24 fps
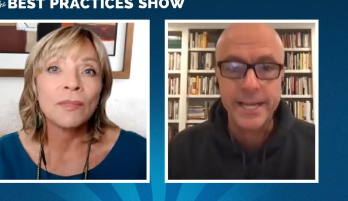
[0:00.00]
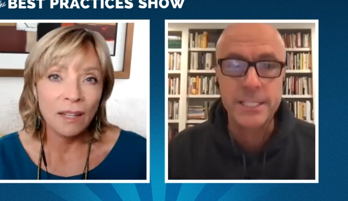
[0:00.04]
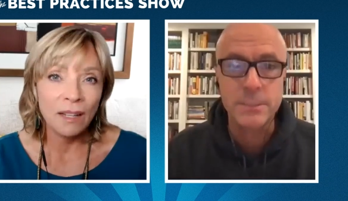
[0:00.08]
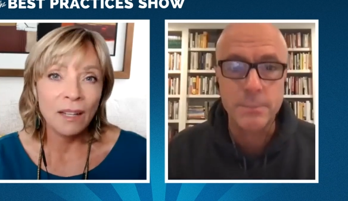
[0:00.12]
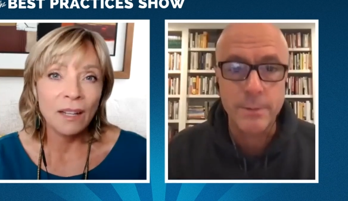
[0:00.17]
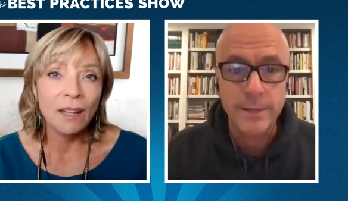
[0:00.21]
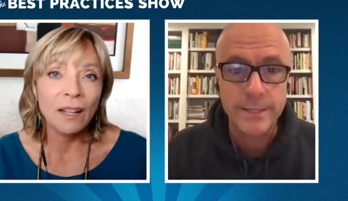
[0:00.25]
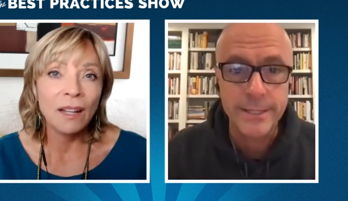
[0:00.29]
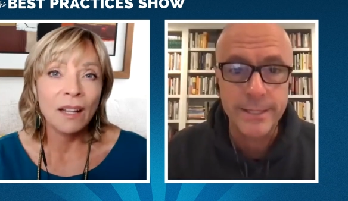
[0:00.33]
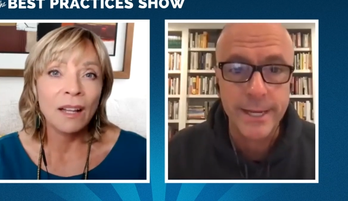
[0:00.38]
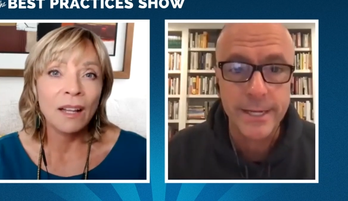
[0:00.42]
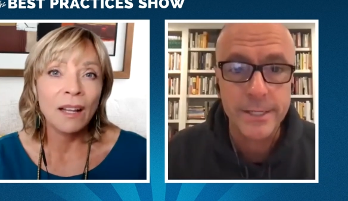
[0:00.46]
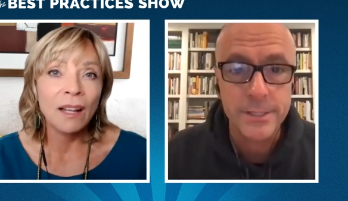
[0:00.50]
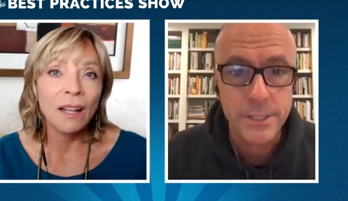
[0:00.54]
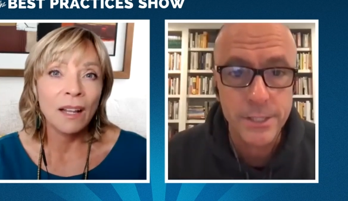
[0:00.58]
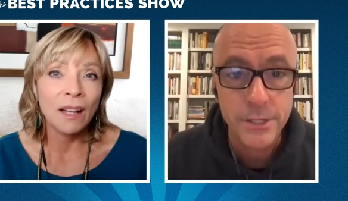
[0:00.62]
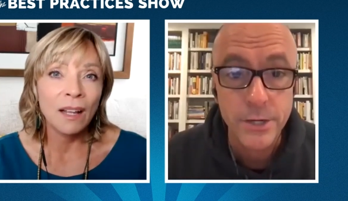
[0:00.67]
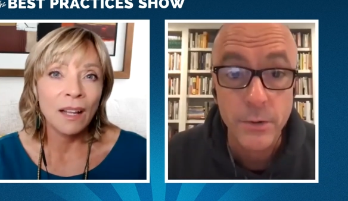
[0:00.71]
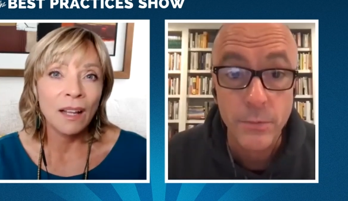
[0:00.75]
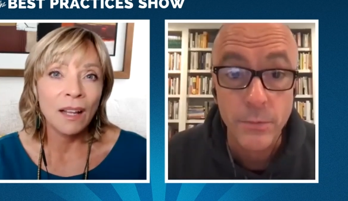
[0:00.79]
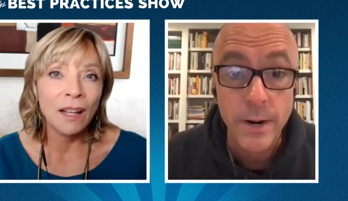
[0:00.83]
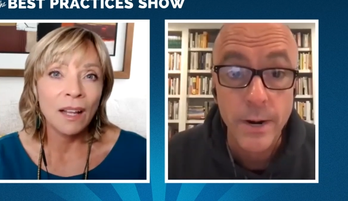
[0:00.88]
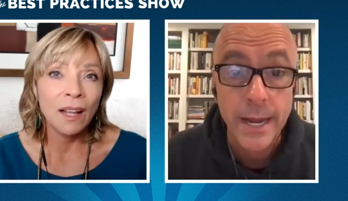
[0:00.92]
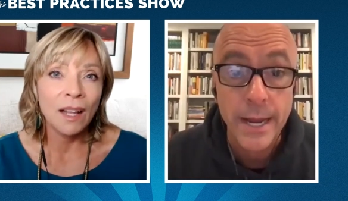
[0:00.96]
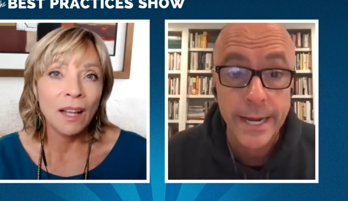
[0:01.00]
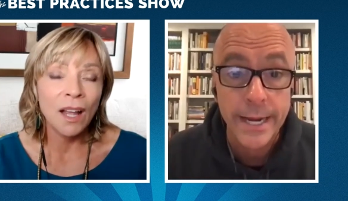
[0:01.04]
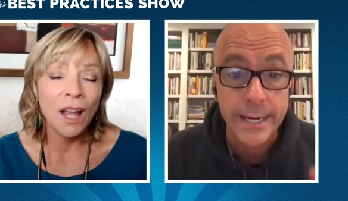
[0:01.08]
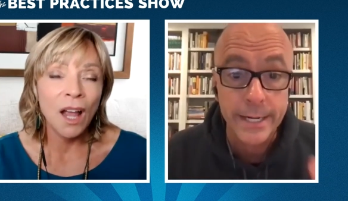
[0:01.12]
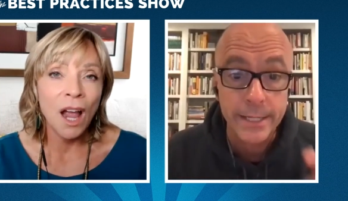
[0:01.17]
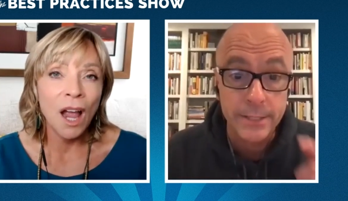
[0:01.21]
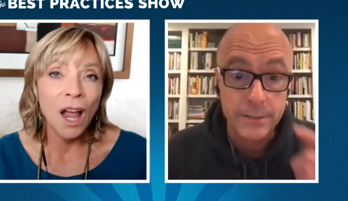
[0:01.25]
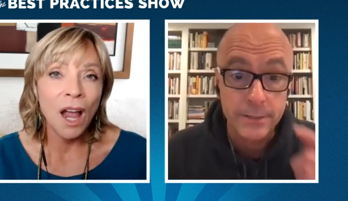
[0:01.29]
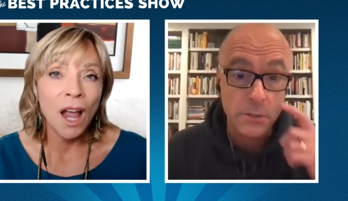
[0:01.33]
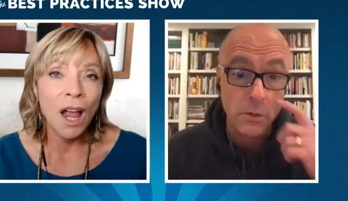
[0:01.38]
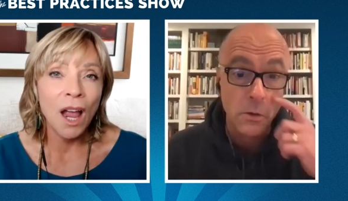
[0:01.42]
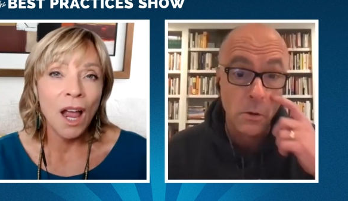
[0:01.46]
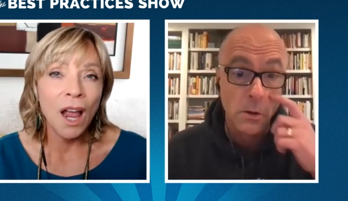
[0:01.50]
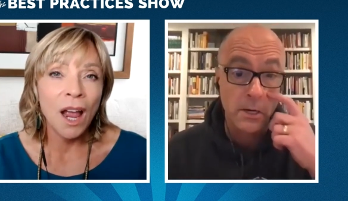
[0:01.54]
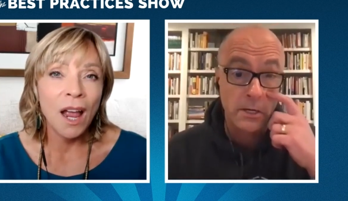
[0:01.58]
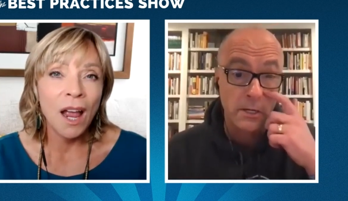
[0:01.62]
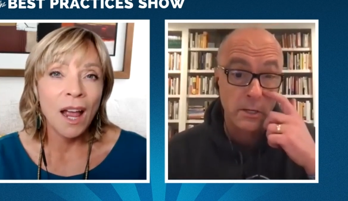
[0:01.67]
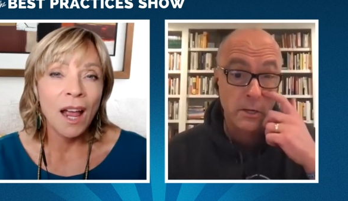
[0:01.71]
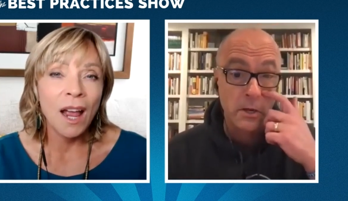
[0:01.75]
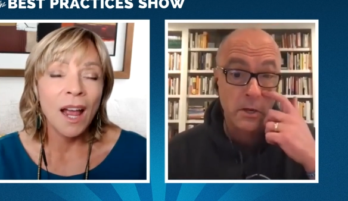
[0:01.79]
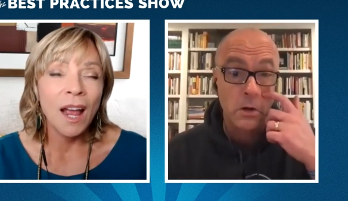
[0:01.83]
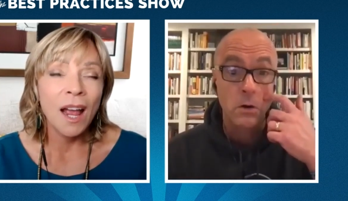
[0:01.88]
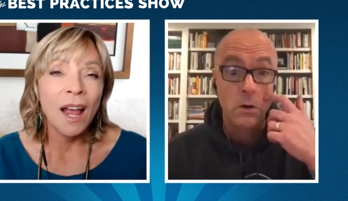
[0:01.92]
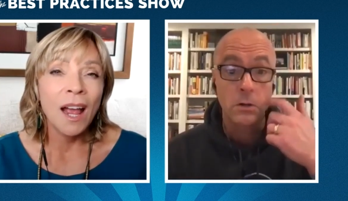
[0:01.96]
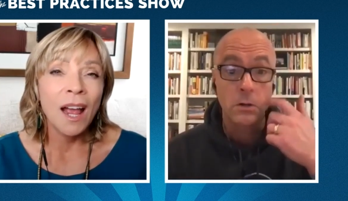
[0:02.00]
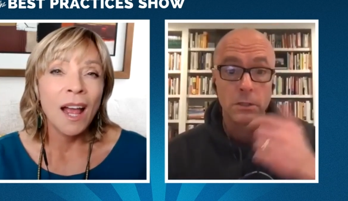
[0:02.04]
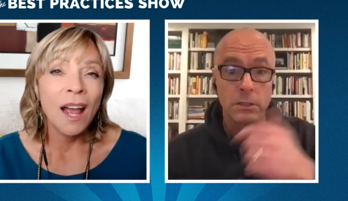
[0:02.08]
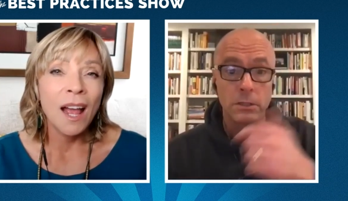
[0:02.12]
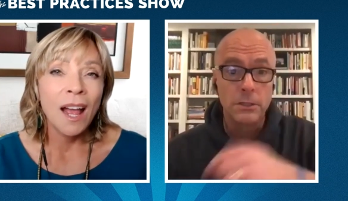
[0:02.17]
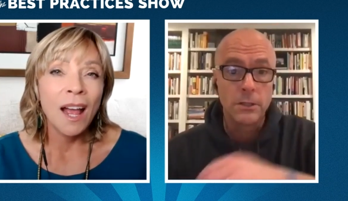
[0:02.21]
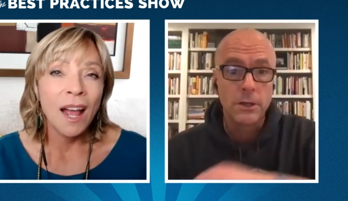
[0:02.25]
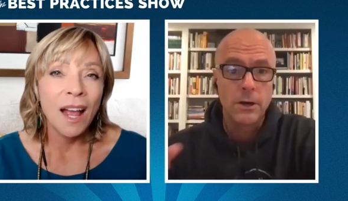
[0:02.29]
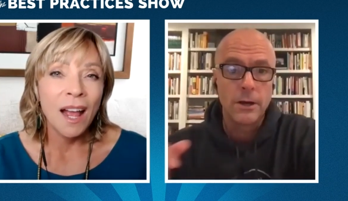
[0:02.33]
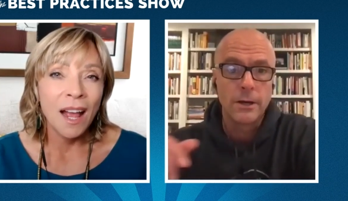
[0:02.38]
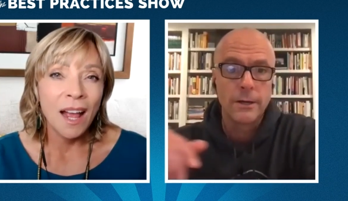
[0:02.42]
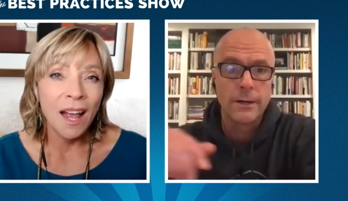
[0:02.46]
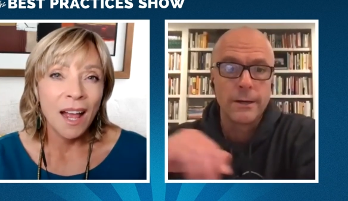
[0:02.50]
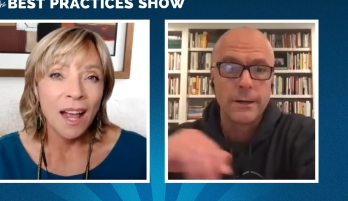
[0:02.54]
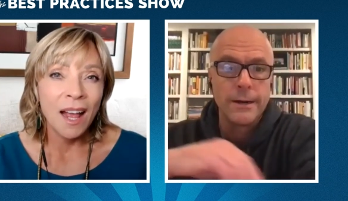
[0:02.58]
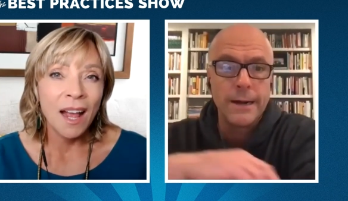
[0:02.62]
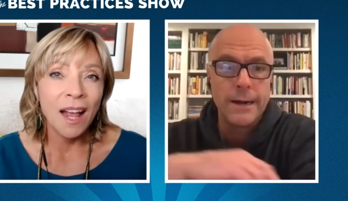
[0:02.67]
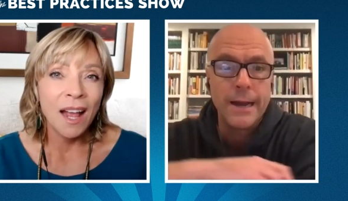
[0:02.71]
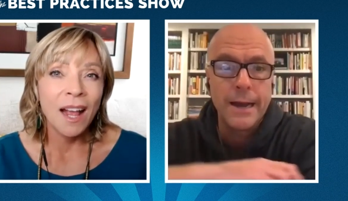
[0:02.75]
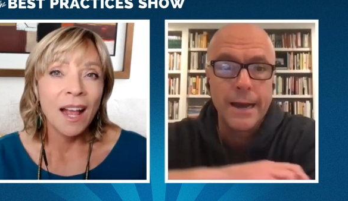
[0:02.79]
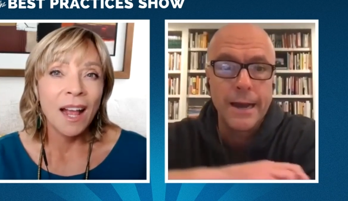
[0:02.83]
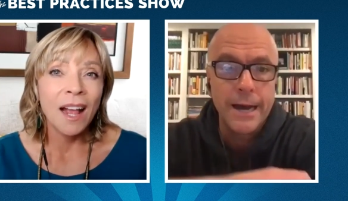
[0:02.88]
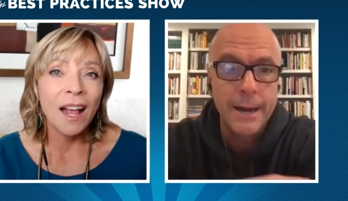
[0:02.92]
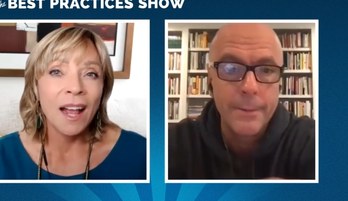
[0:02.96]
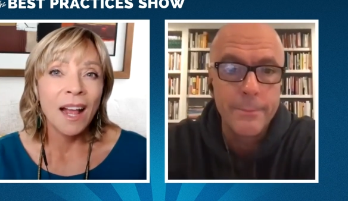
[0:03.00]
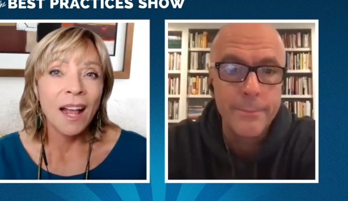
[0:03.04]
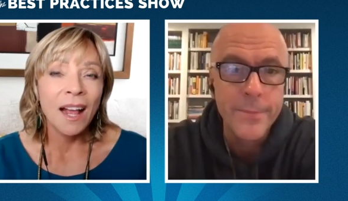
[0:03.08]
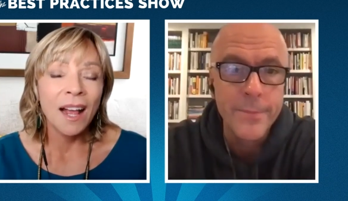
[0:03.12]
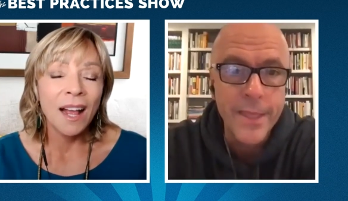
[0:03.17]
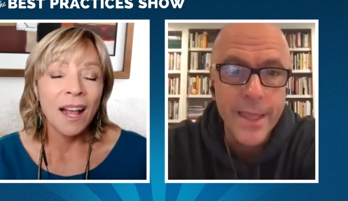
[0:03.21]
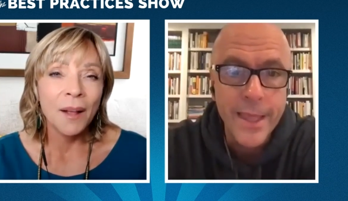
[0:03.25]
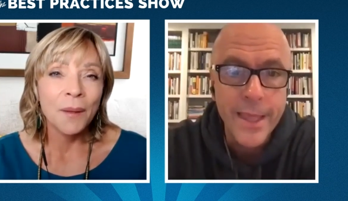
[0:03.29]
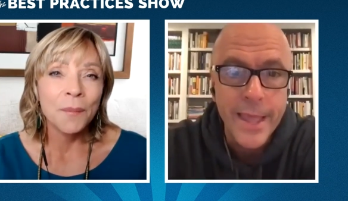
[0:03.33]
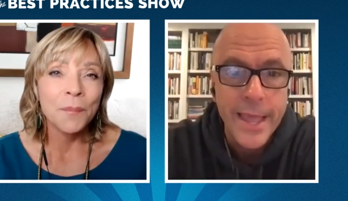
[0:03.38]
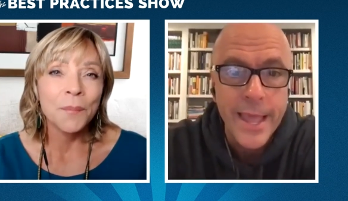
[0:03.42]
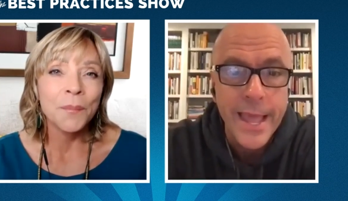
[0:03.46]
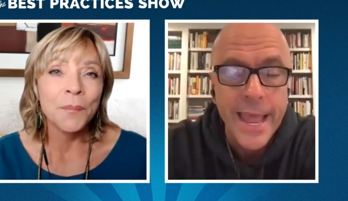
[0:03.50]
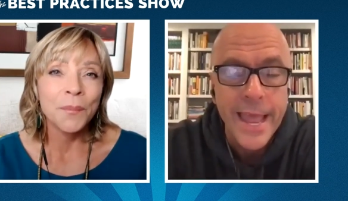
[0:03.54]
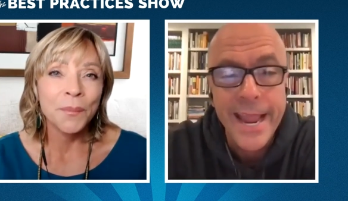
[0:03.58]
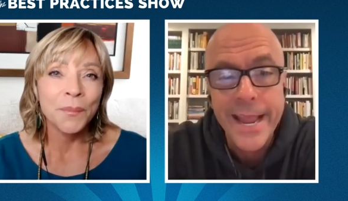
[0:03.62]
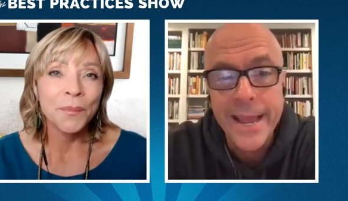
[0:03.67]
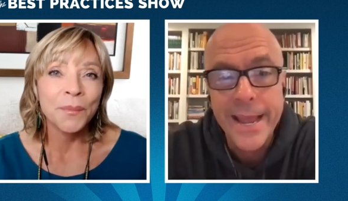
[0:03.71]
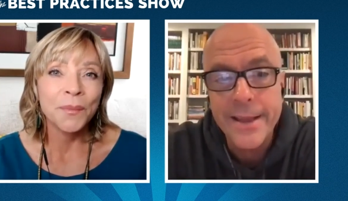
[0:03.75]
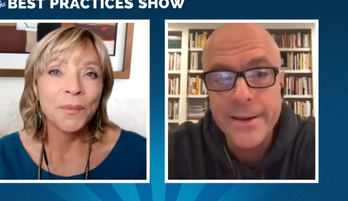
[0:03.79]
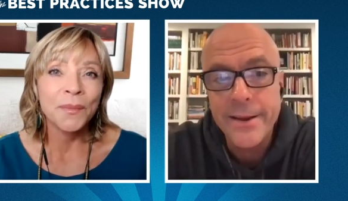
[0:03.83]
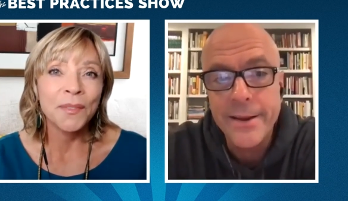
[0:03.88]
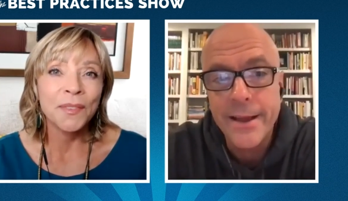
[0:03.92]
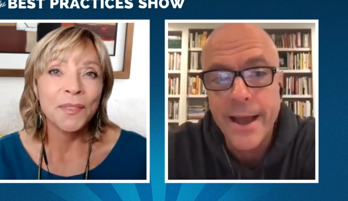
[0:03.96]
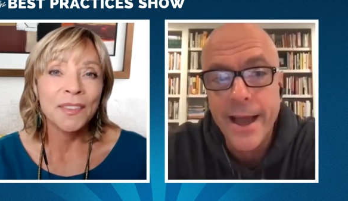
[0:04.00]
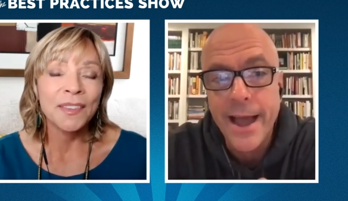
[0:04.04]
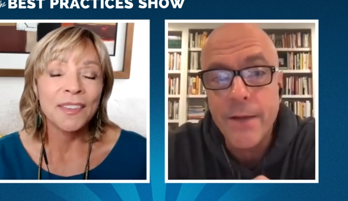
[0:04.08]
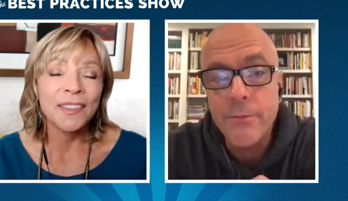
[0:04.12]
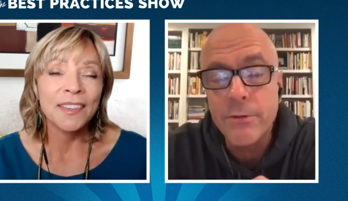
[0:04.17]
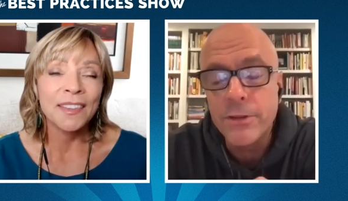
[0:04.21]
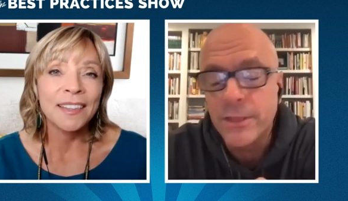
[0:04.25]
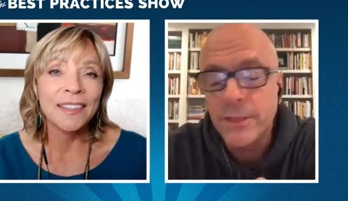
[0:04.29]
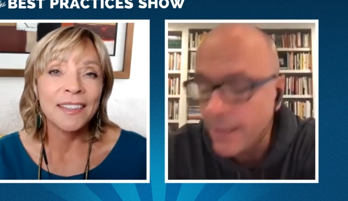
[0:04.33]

Speaker 1: expectation, you're right, is going to go longer. Um, and I would